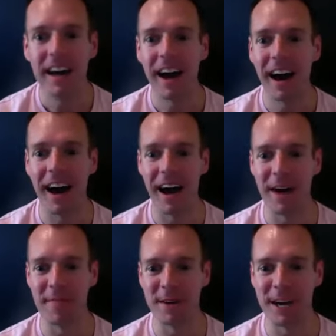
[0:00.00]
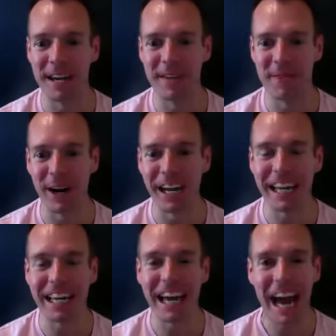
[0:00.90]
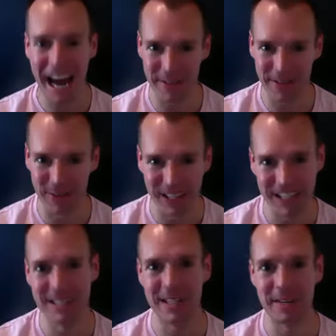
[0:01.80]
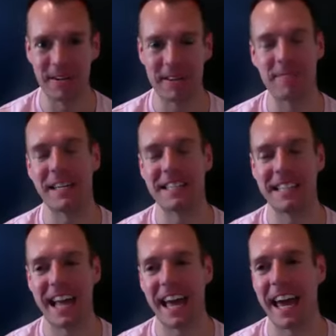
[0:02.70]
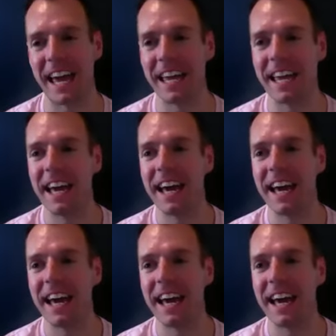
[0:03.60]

But Mary Katherine is here with me today.